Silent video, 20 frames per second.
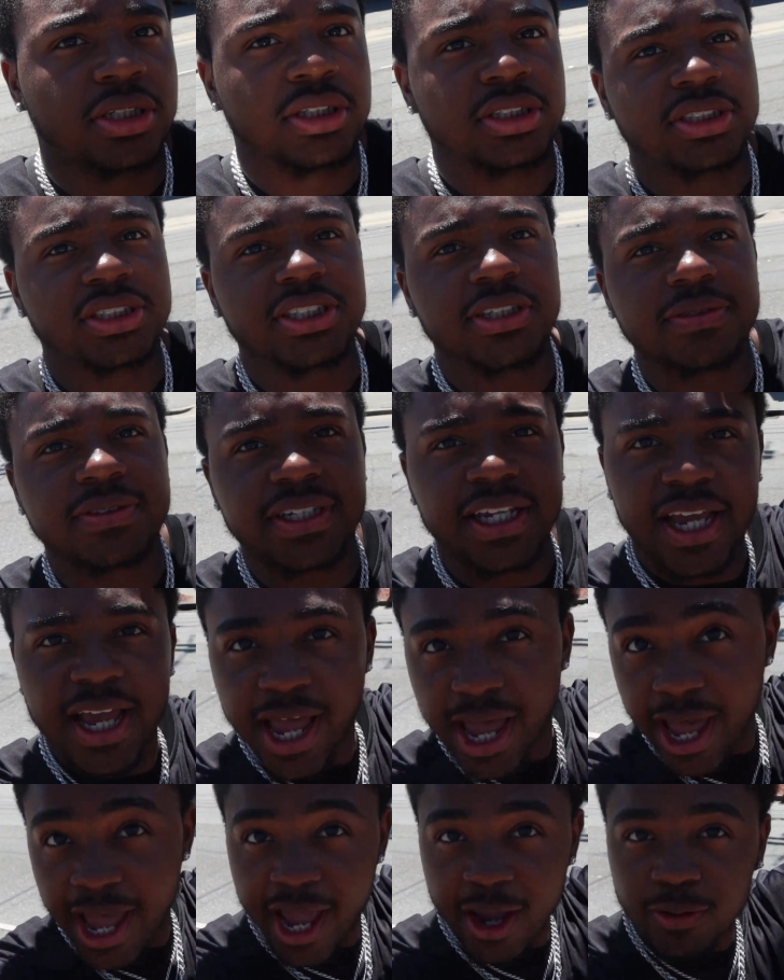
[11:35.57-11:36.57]
Uh, shit
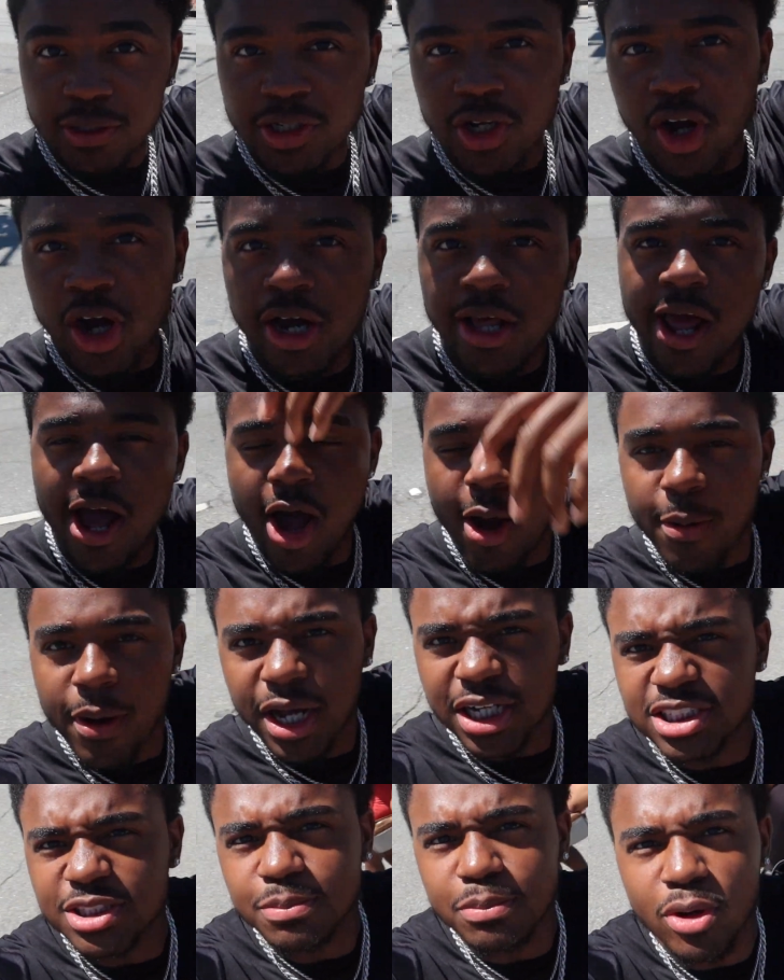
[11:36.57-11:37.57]
saying, hey, what's going on?
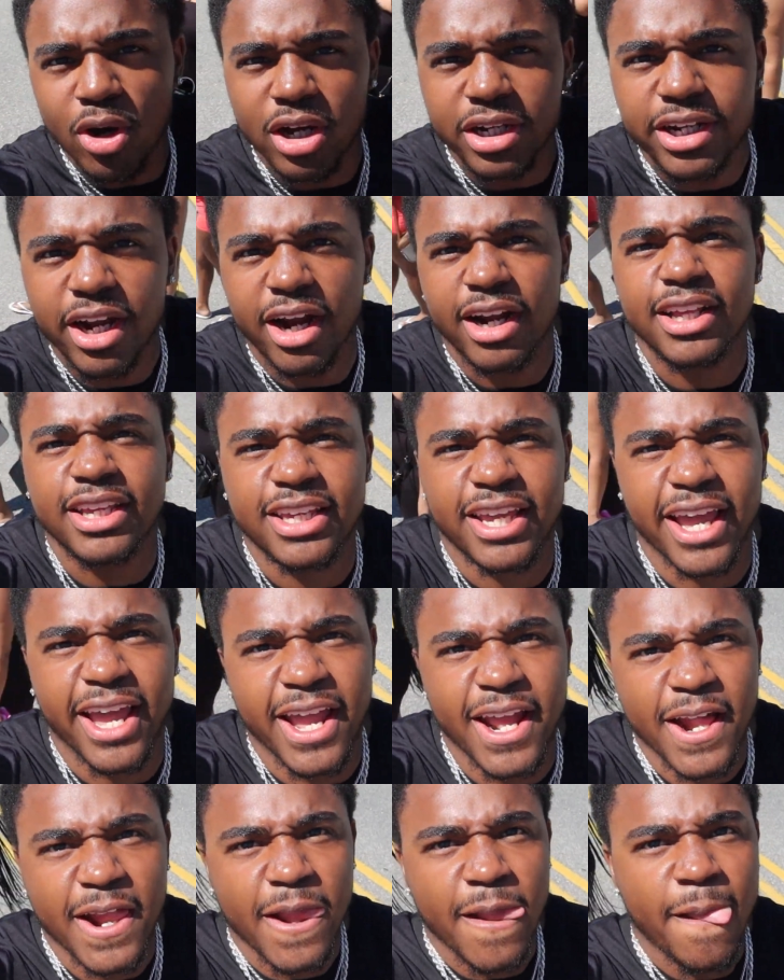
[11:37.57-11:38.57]
What's your boy Dirty
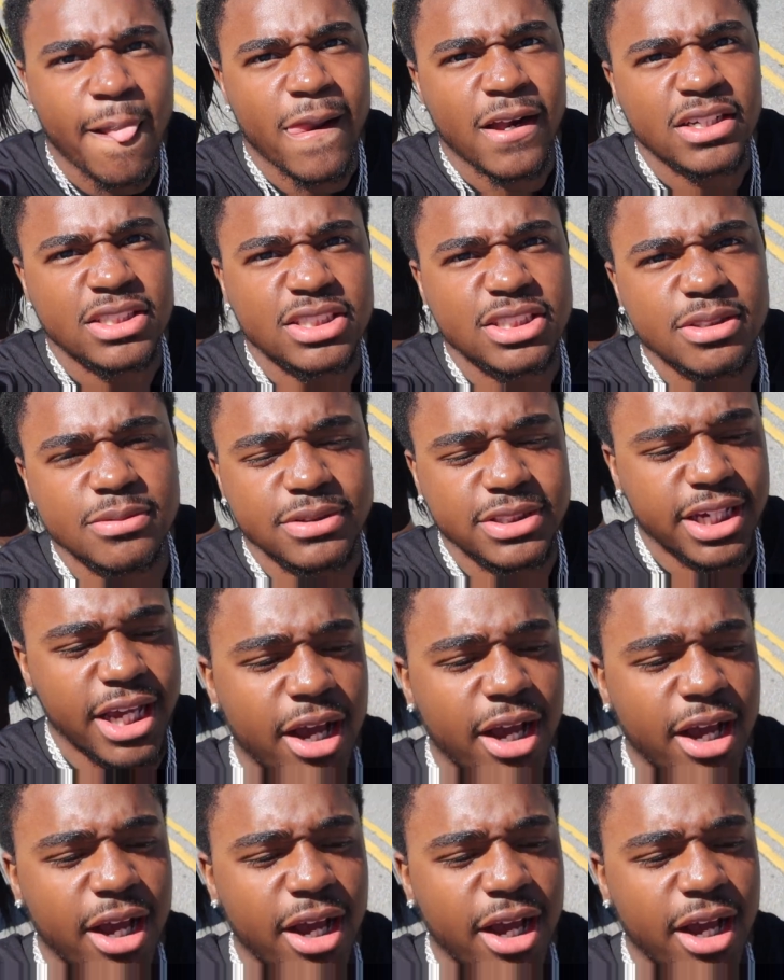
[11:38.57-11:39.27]
K? See I'm